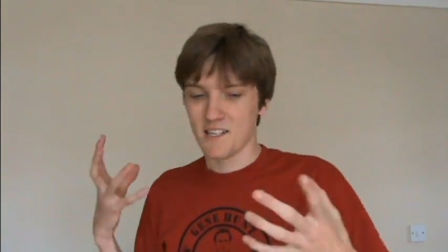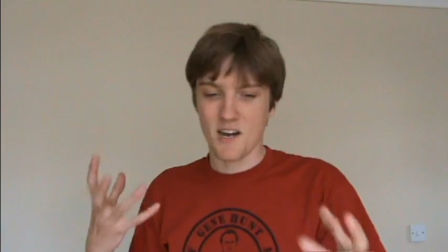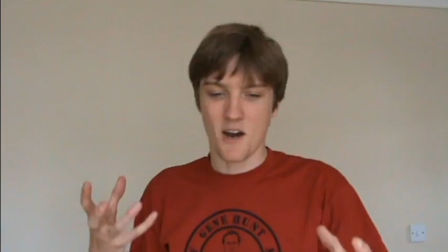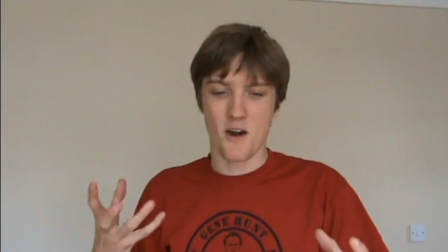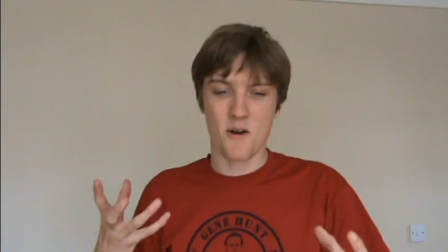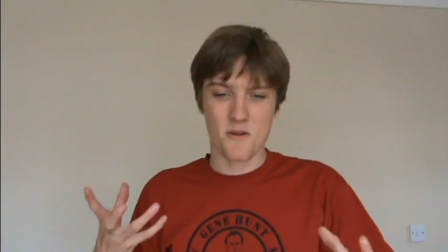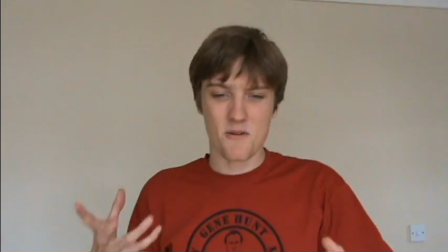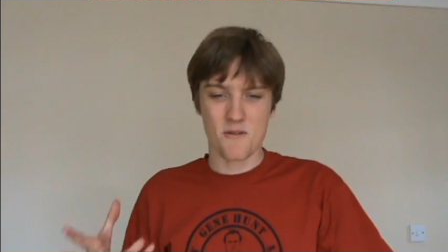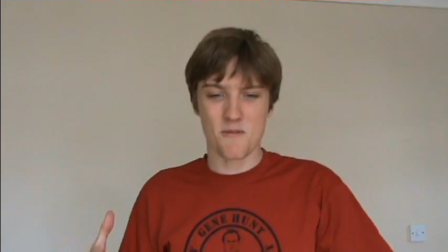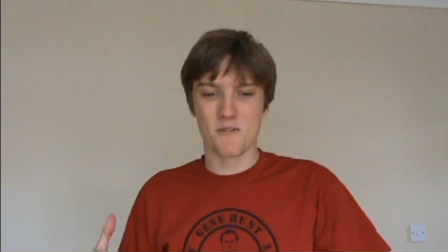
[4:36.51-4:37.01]

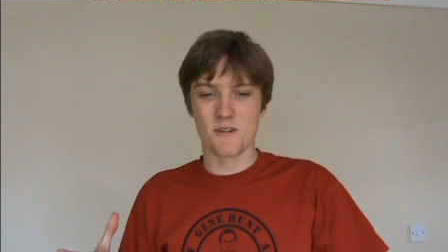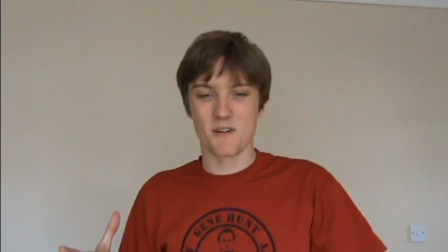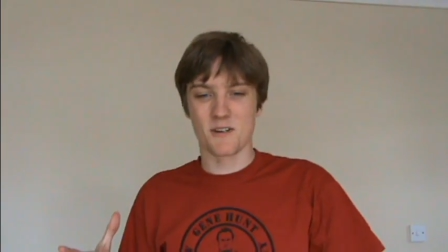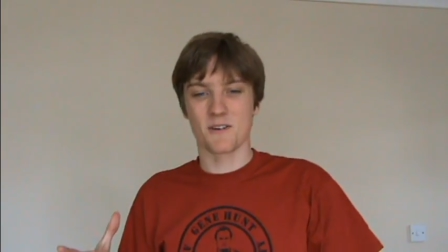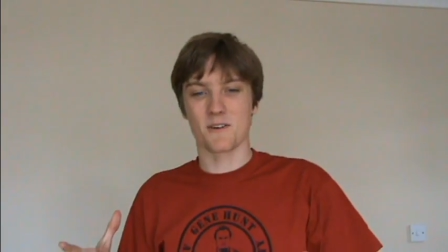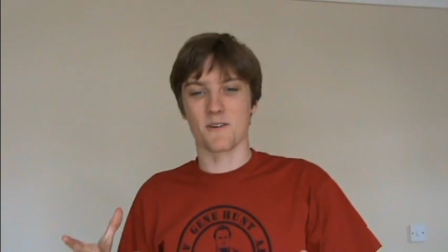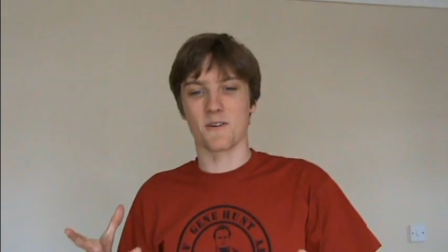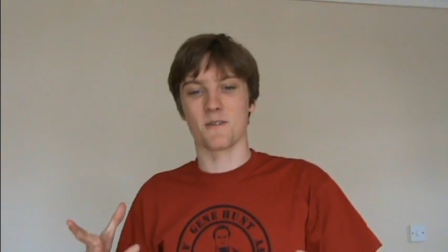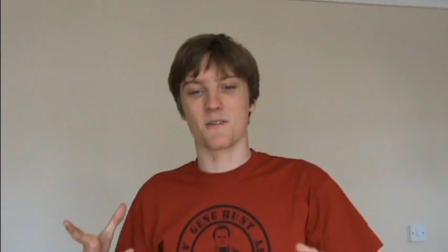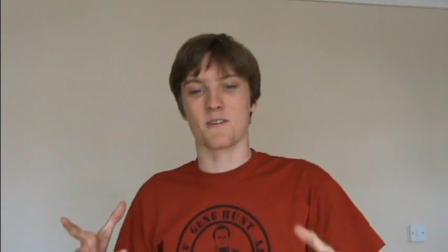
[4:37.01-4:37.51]
no,
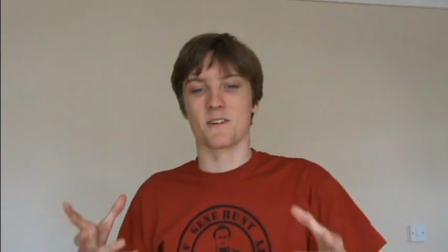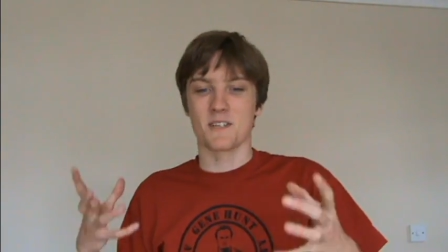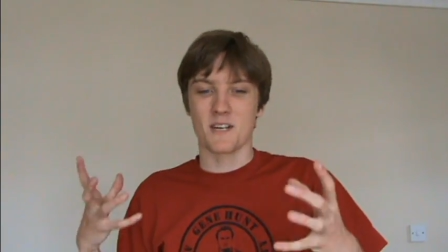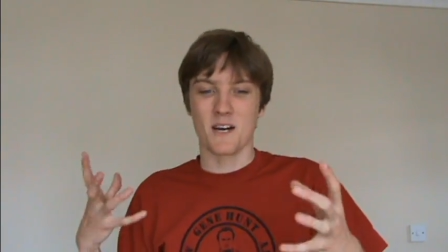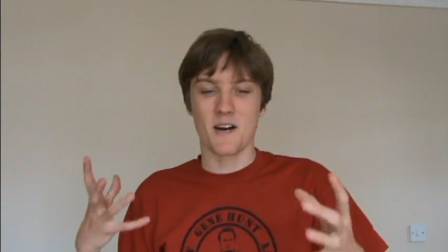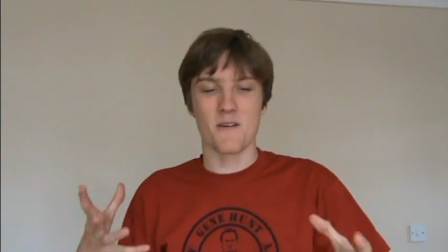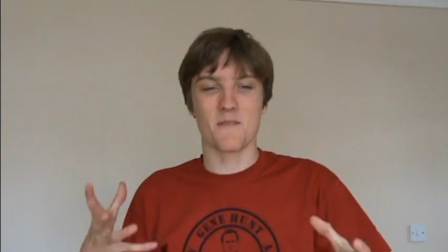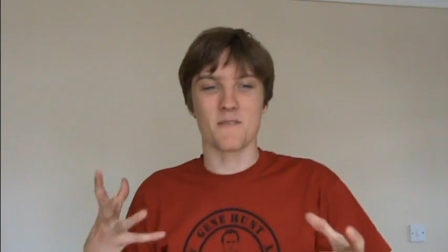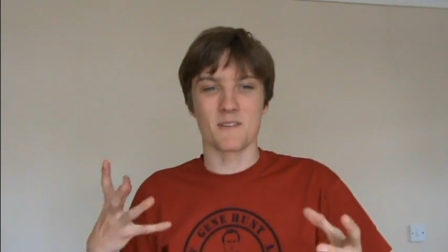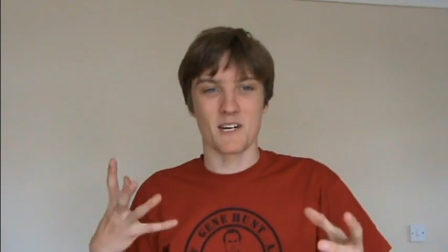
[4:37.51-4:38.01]
unicorn,
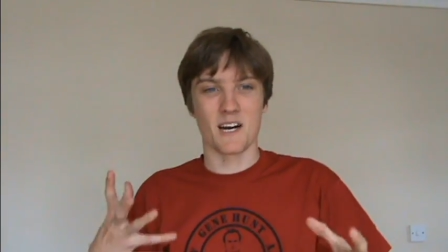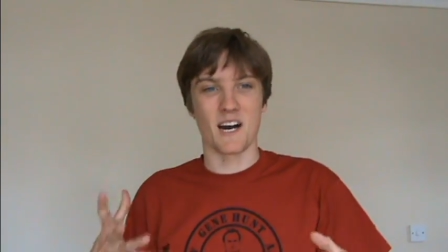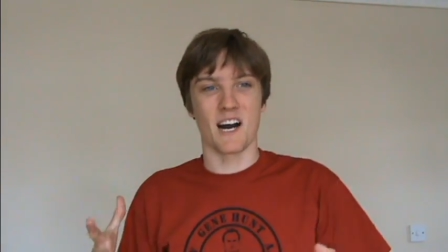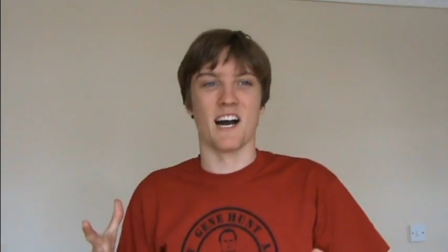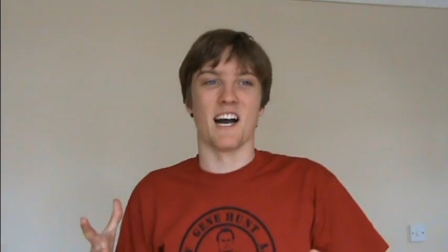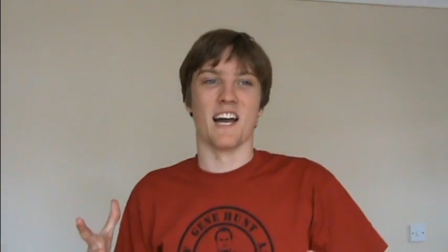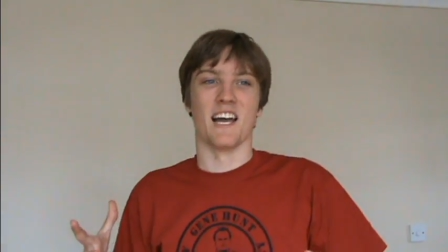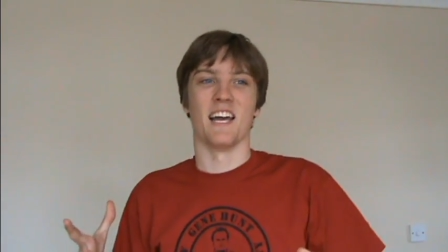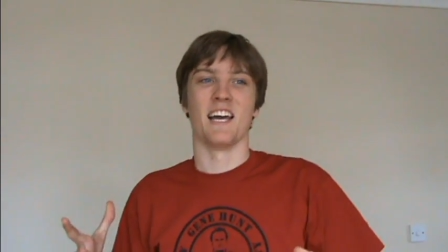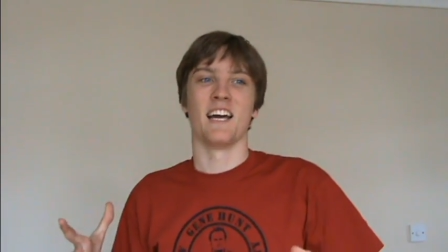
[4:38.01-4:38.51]
don't
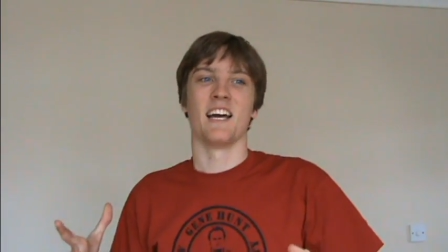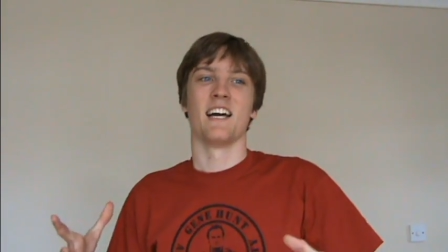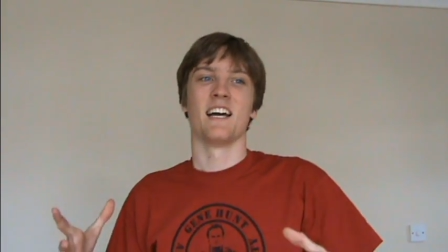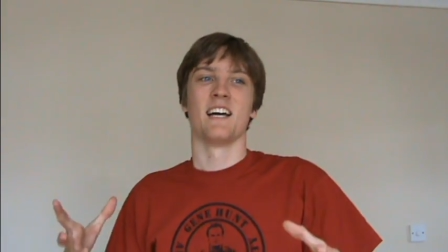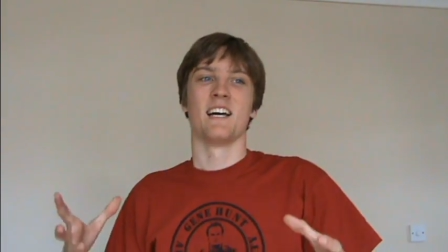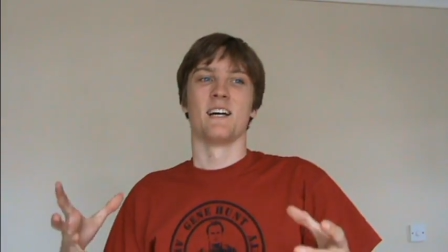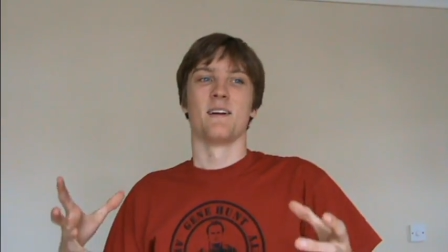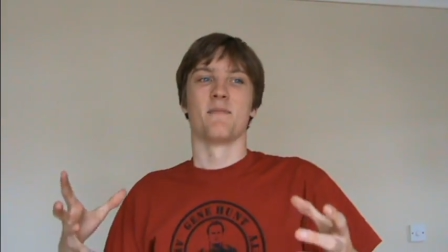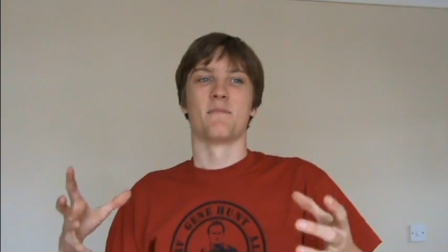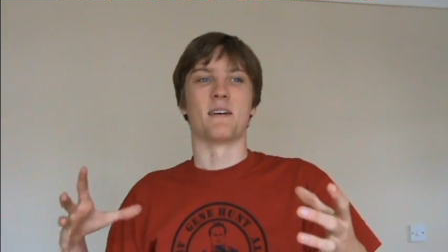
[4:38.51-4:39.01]
die.
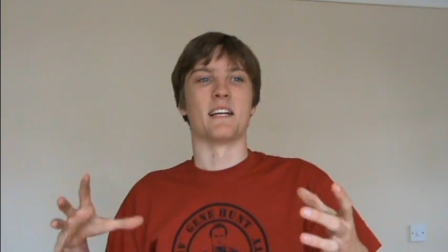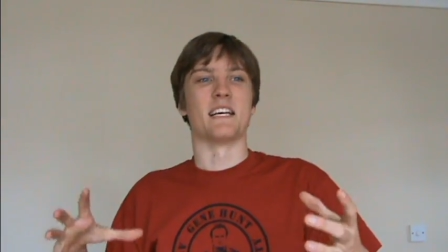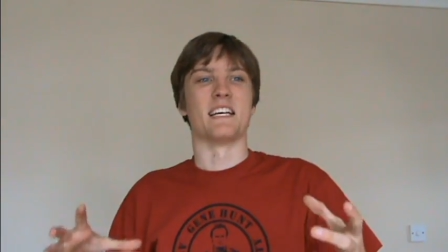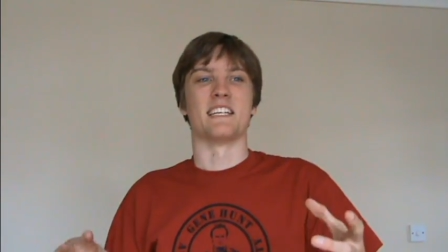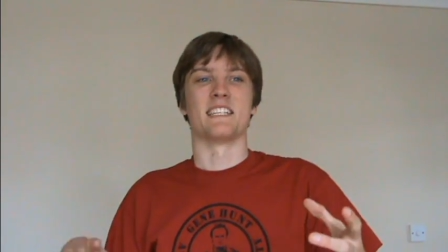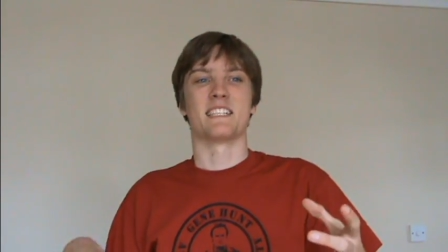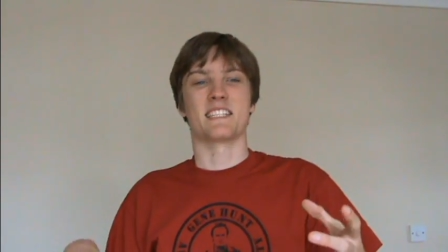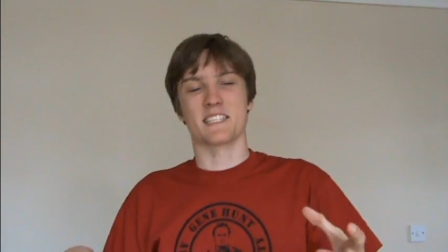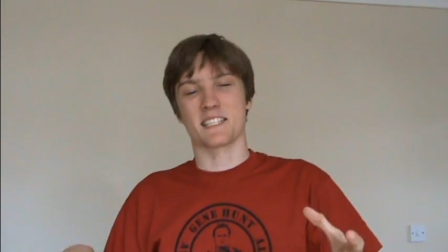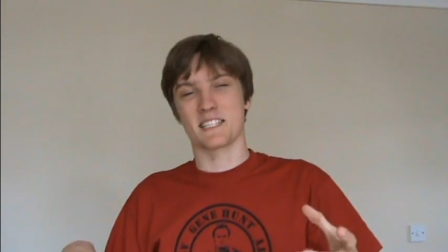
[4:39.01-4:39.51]

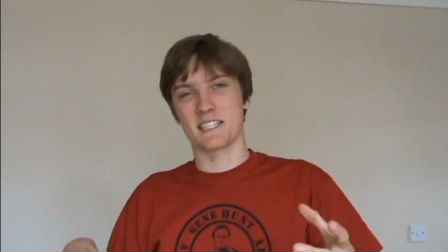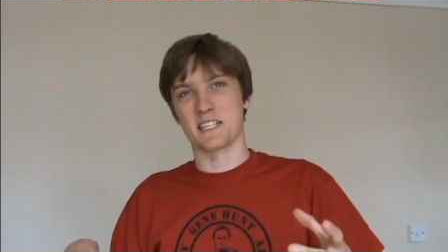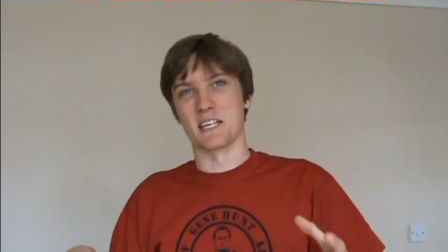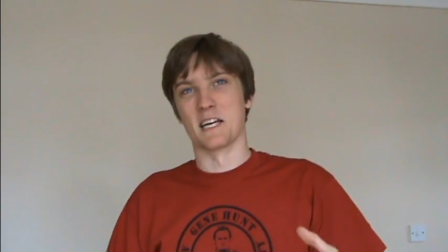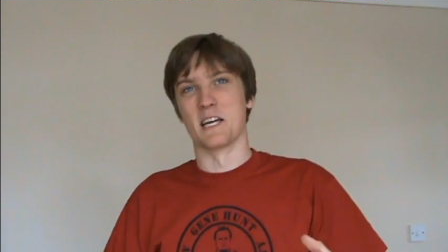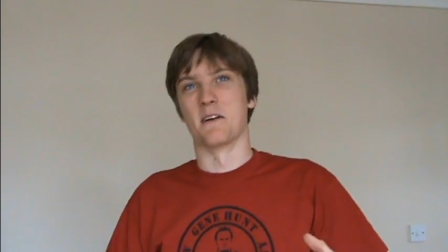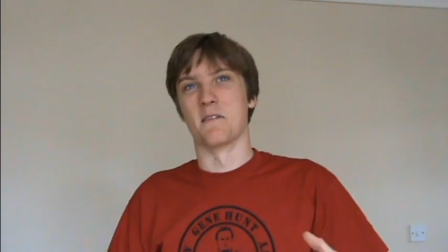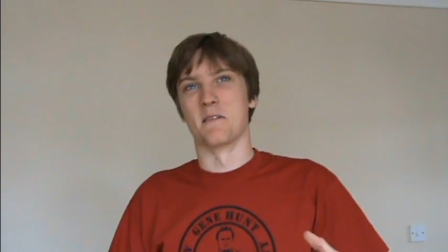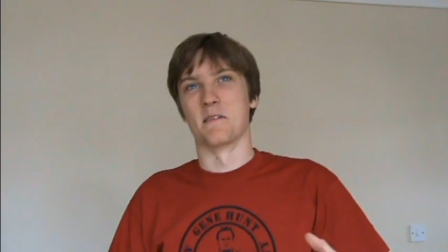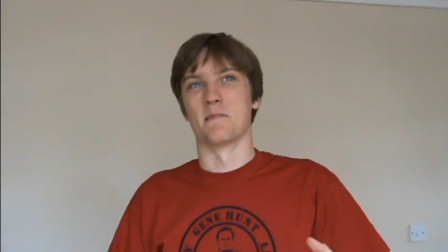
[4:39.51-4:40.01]
Please just
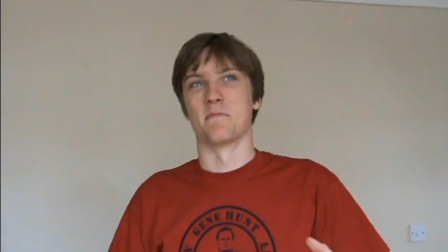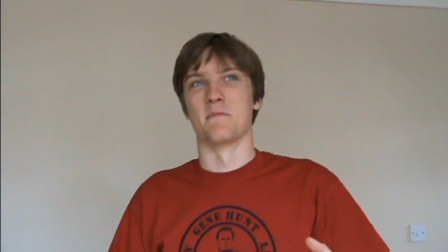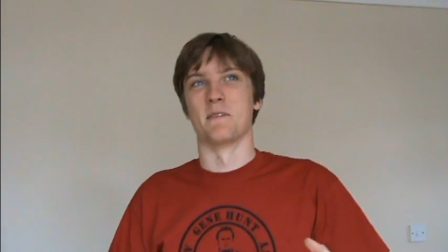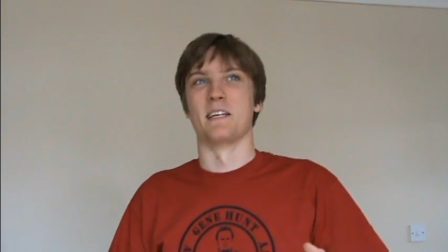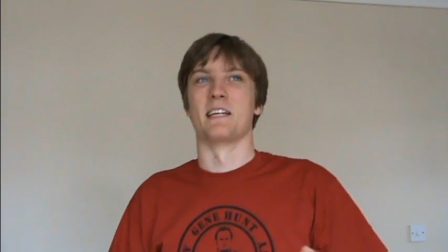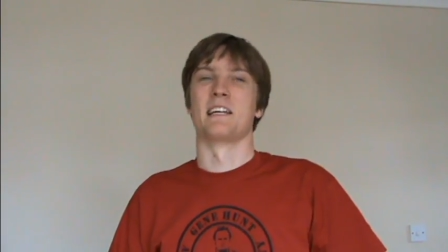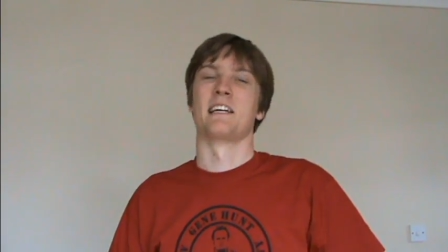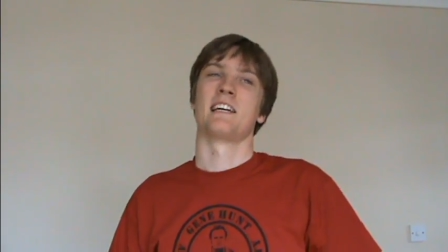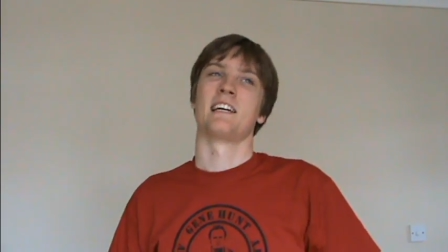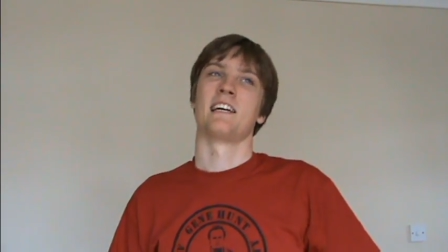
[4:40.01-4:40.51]
stay with
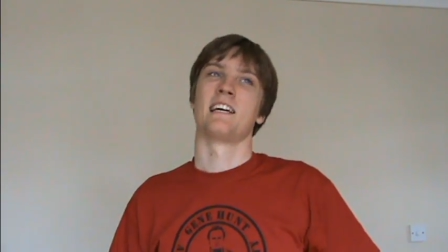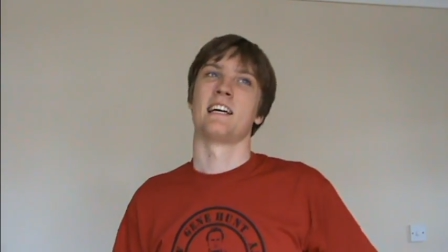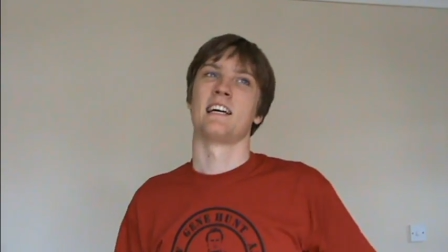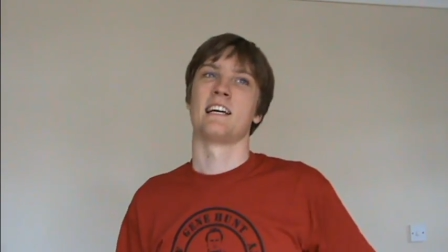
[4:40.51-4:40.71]
me.